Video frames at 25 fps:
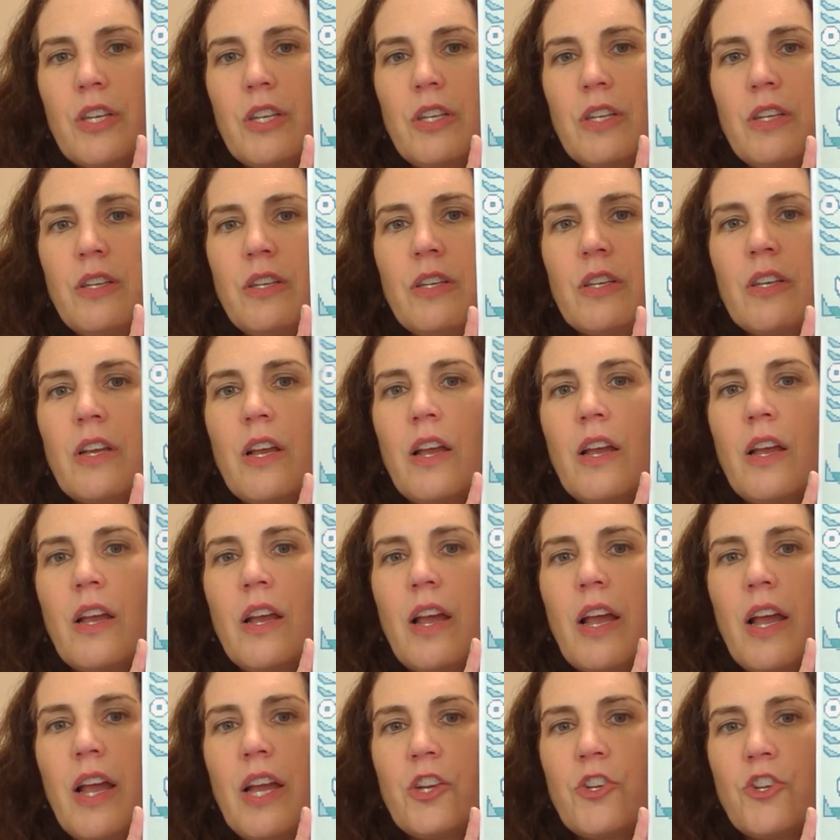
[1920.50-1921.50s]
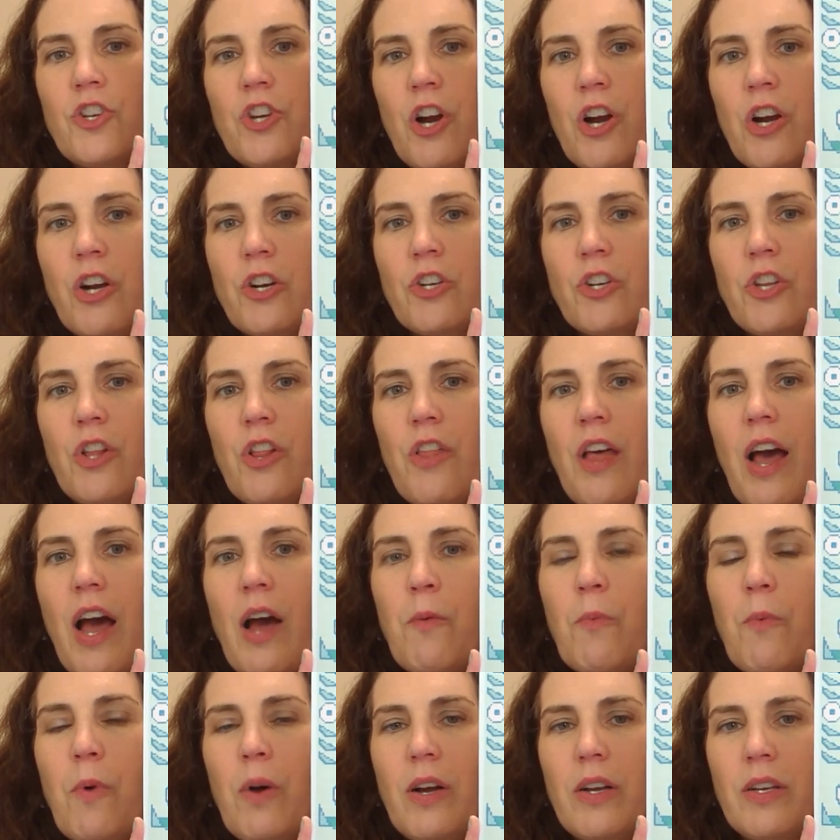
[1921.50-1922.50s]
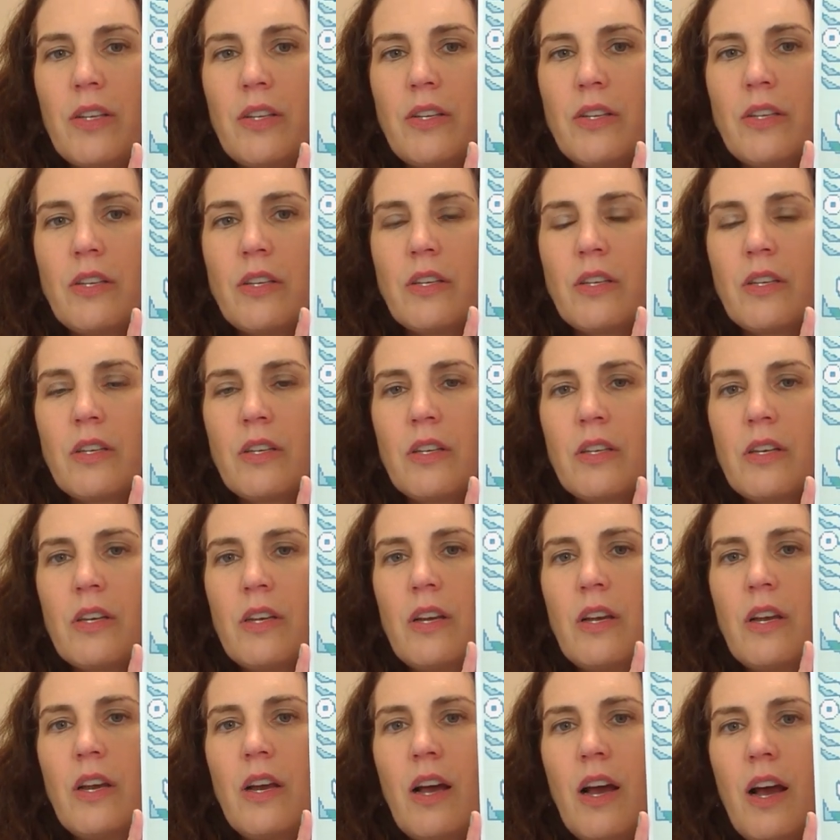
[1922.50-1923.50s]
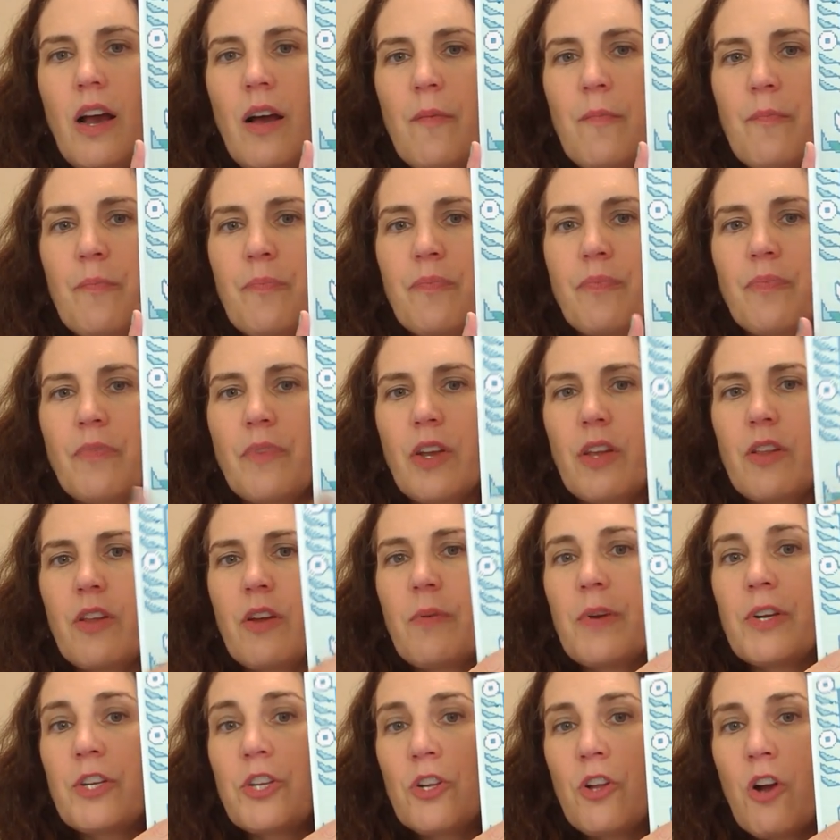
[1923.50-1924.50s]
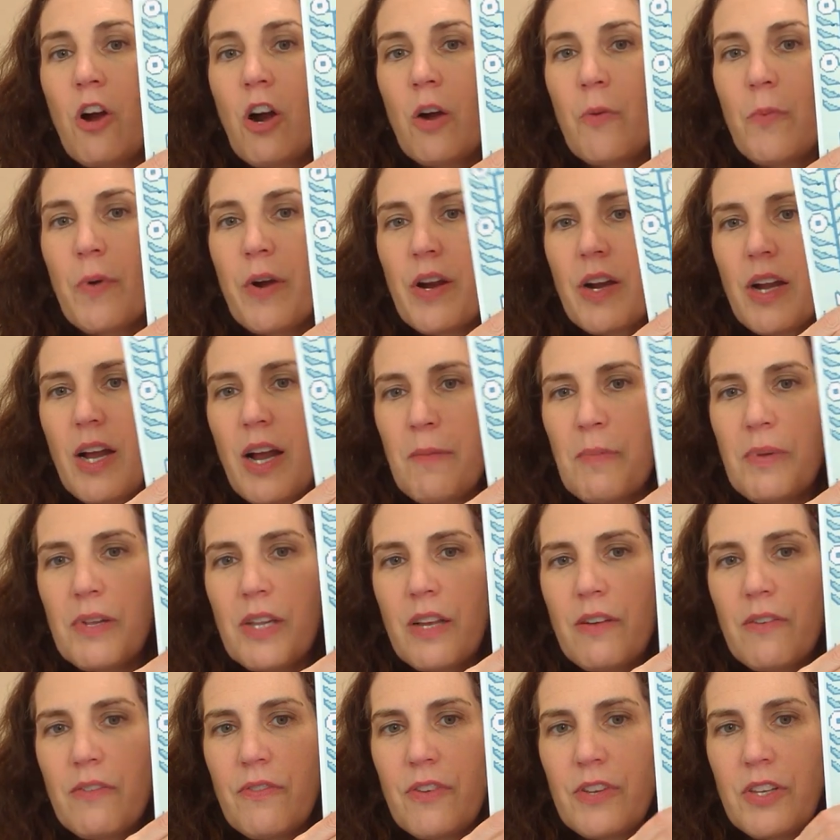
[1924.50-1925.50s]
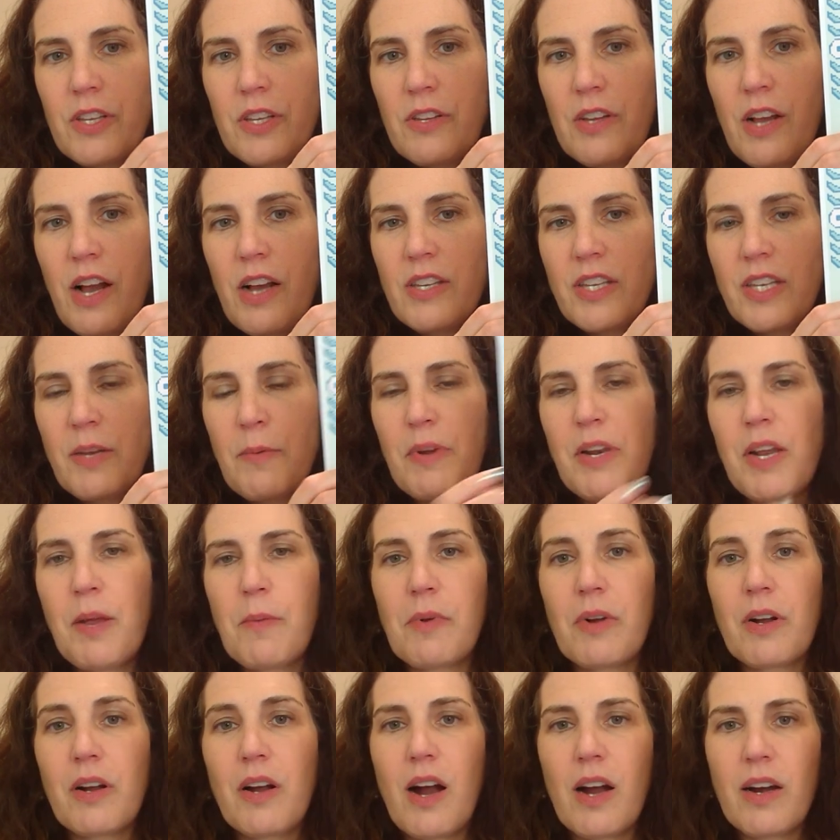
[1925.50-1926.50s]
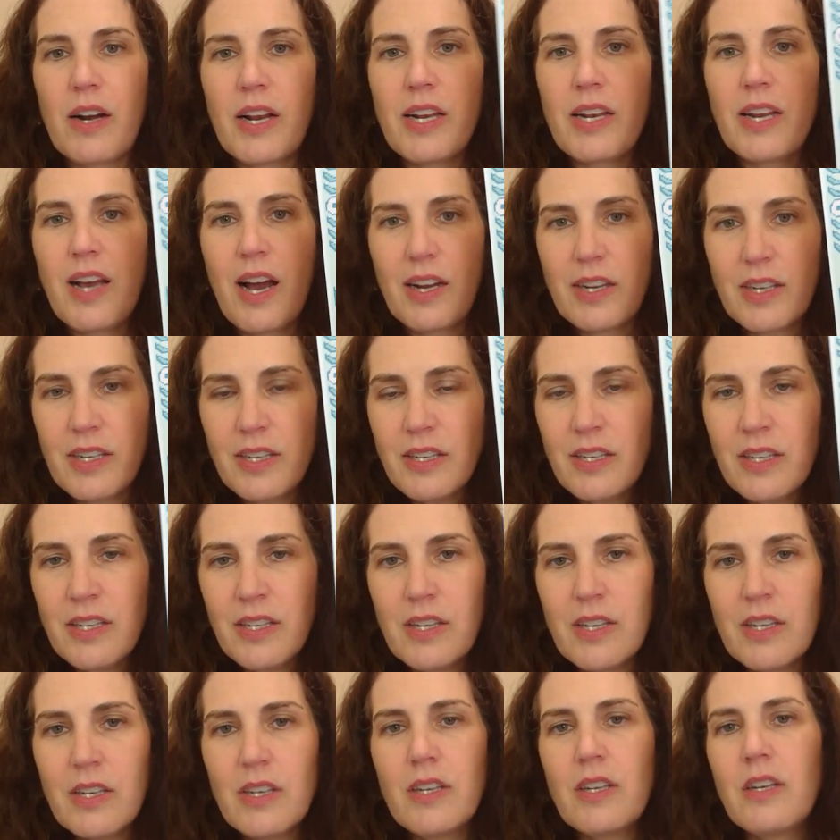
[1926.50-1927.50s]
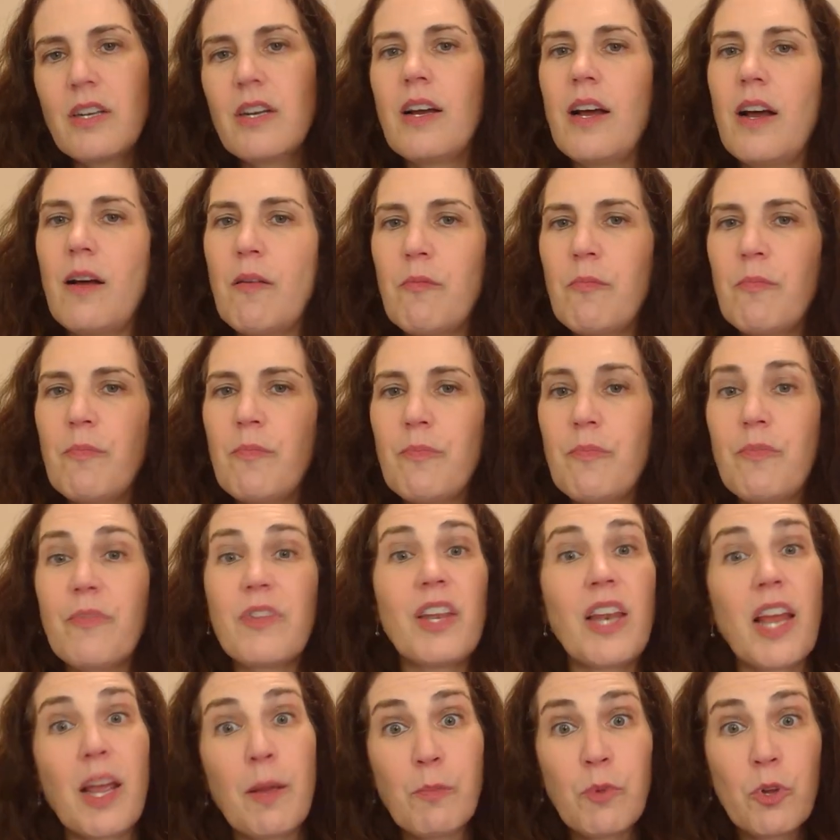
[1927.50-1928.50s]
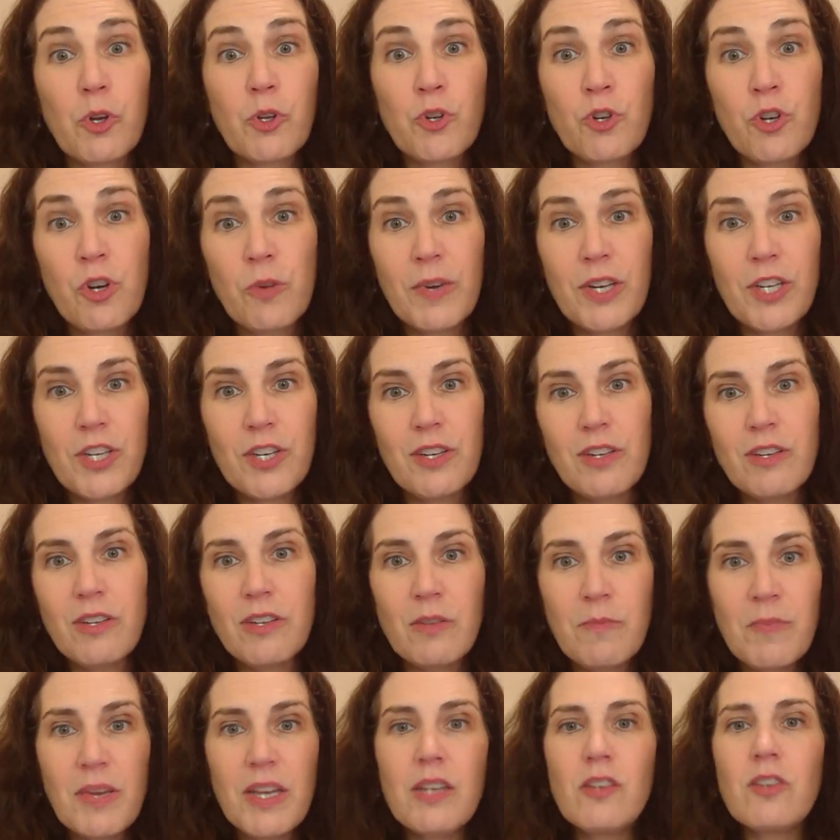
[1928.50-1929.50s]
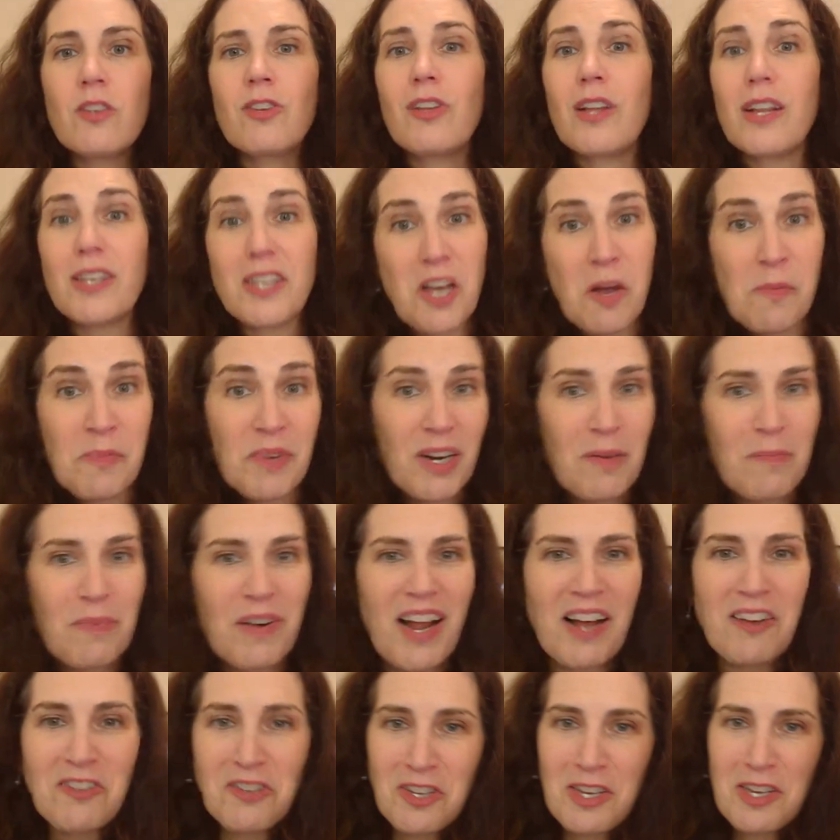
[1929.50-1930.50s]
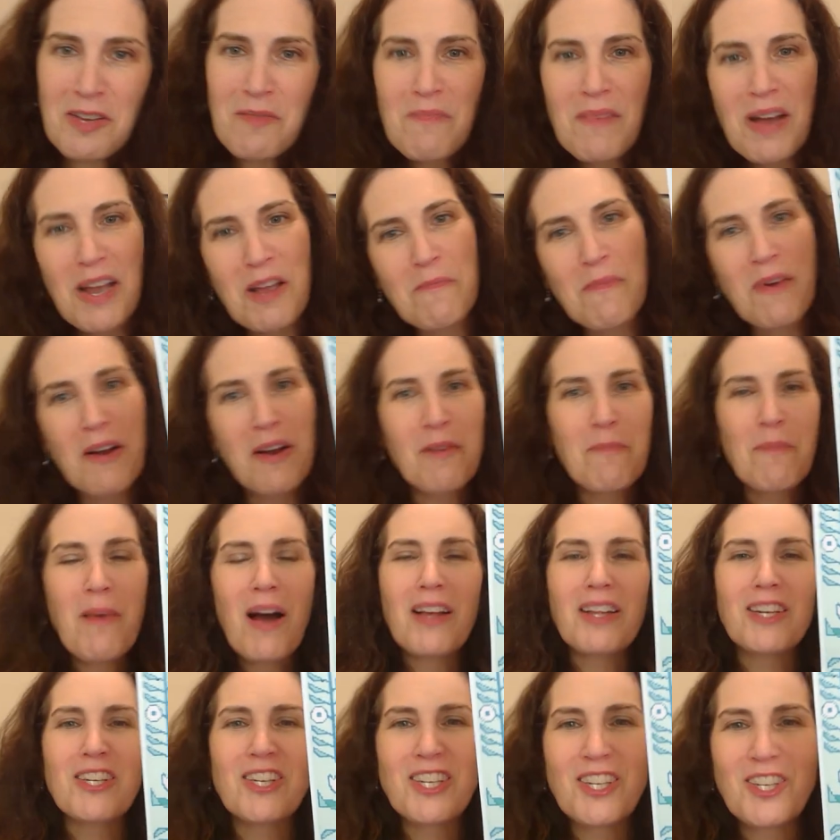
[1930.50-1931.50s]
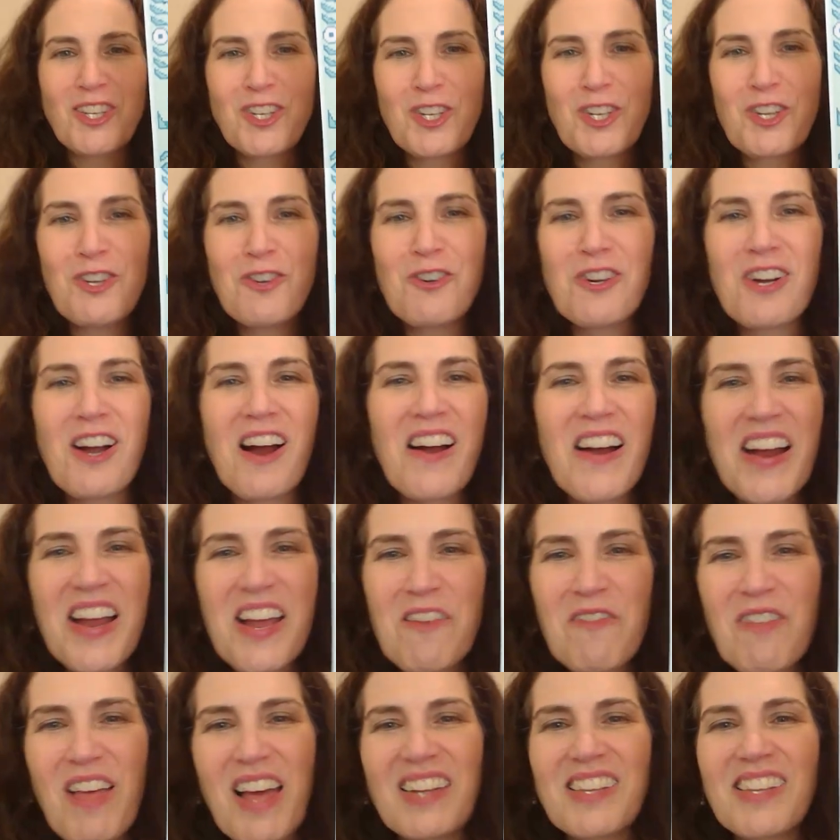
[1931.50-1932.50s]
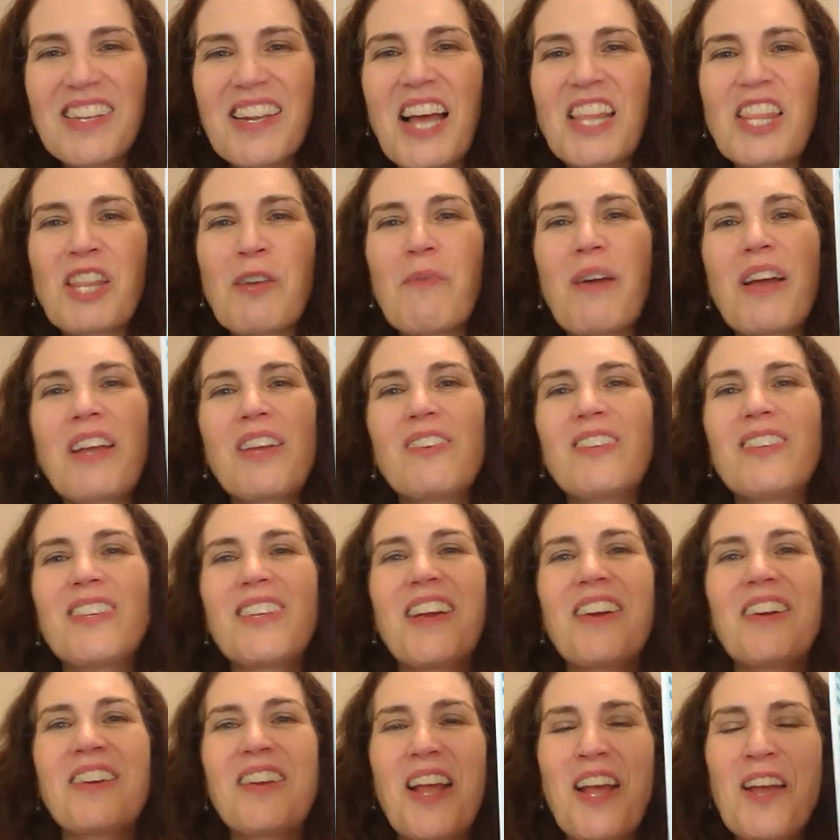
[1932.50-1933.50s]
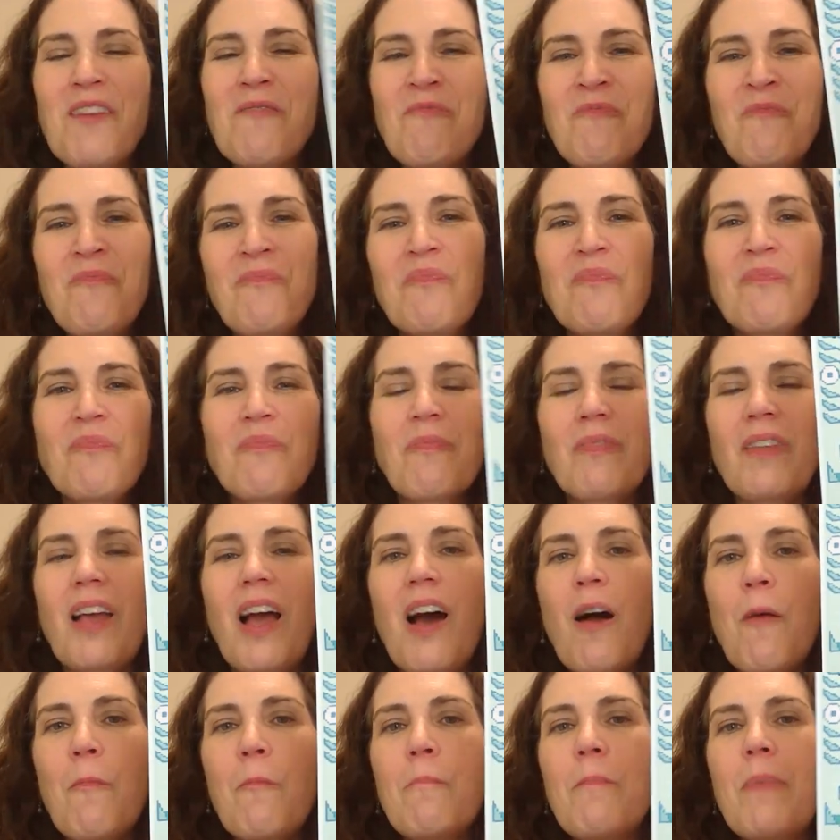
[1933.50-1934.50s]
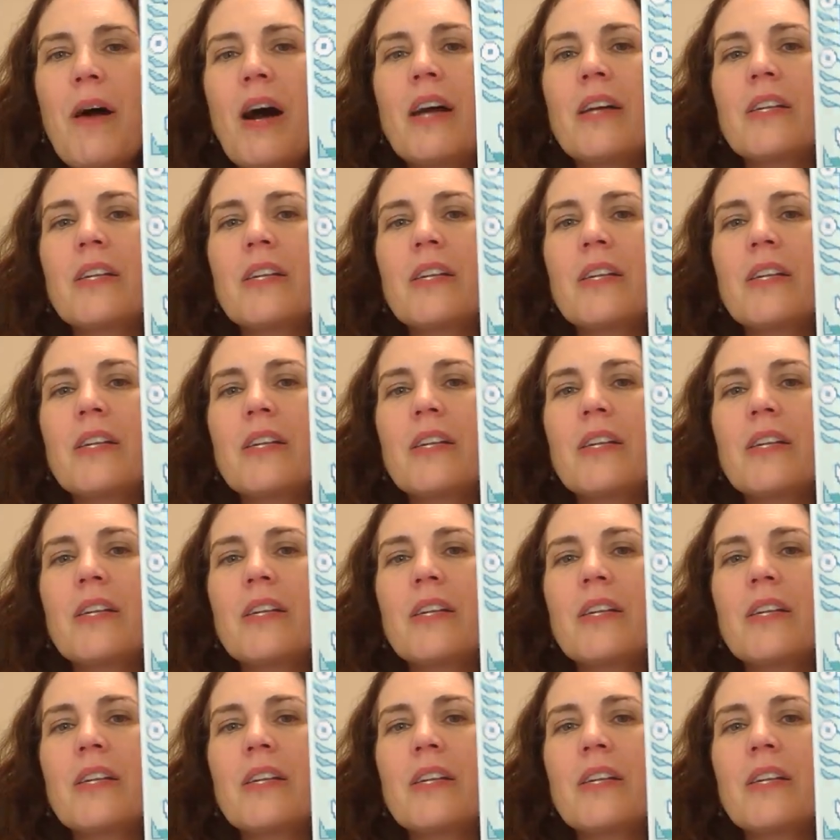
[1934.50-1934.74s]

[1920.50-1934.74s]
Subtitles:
is a chart that was the original artwork, I believe, is someone named Kari Nakken. The name looks Norwegian to me, so that's how I'm going to pronounce it. My apologies to you, Kari, if that is not the way you say your name. And